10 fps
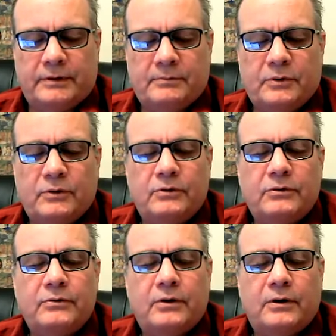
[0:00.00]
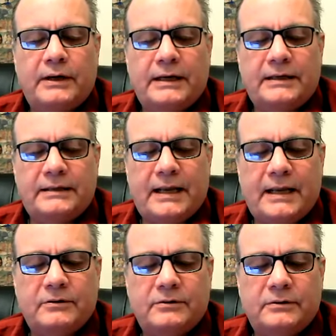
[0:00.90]
people who are
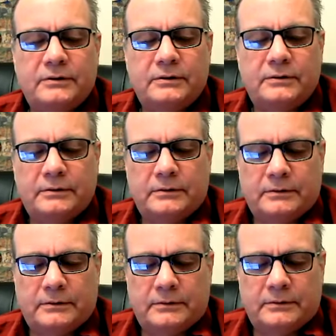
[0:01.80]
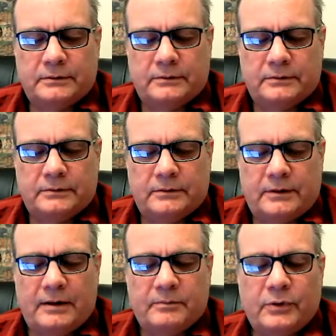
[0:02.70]
entangled
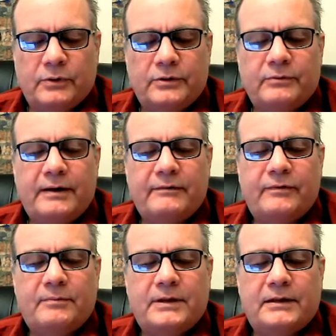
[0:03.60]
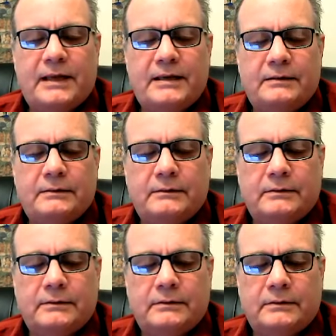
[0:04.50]
and pulled away from the light,
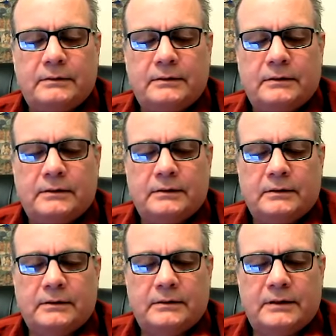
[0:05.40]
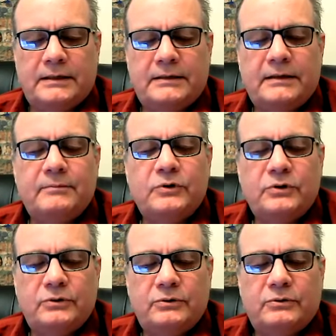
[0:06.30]
let them
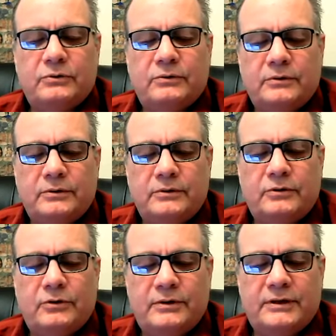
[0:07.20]
too know